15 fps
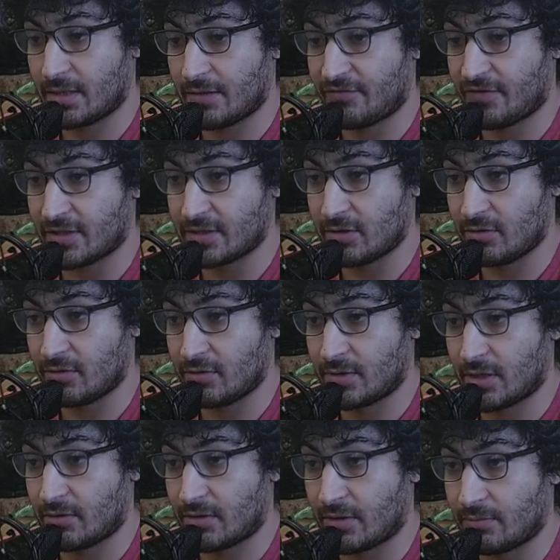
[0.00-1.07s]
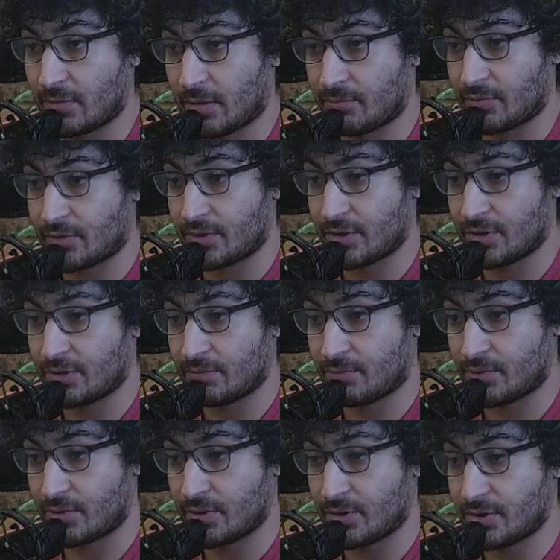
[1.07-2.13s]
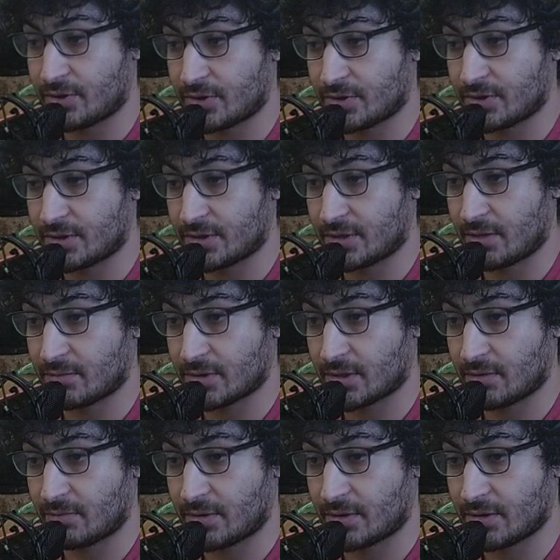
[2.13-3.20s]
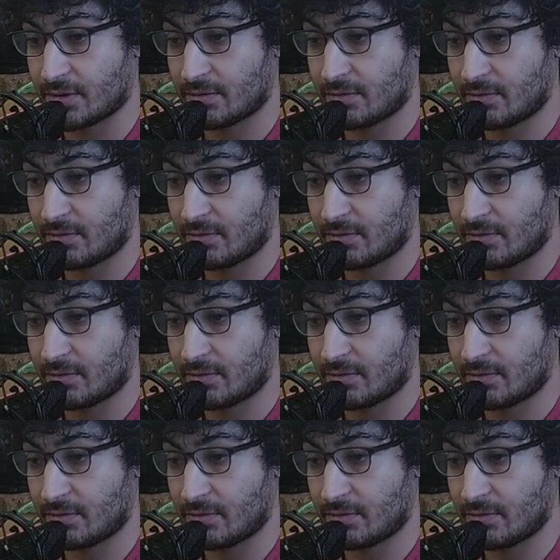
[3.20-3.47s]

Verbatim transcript: if I slow him down, I'm pretty sure this game is going to be good.